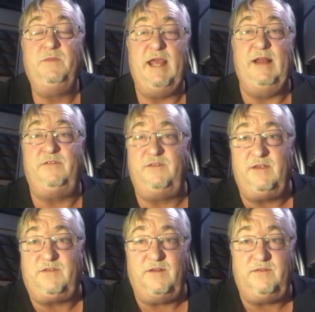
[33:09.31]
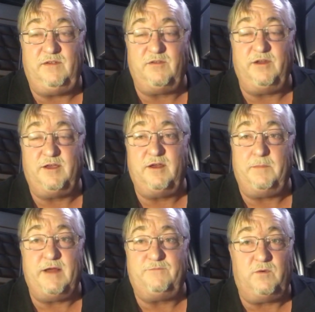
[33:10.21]
its distance is only good
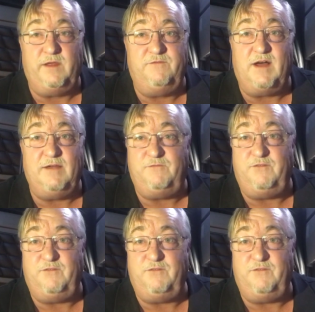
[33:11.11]
about 45